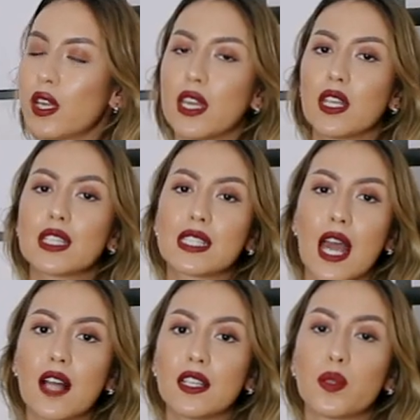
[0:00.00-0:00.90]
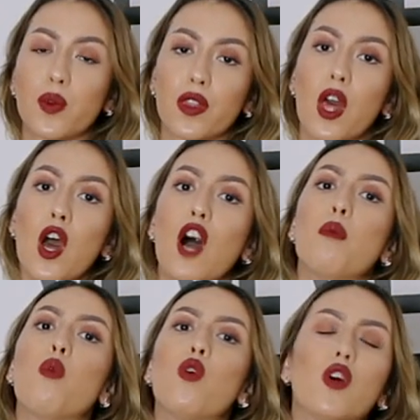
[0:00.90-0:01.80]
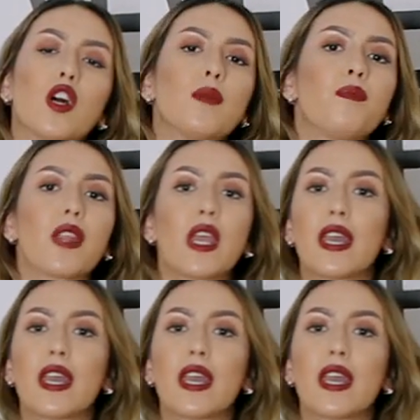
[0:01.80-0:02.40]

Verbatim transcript: you can style it with more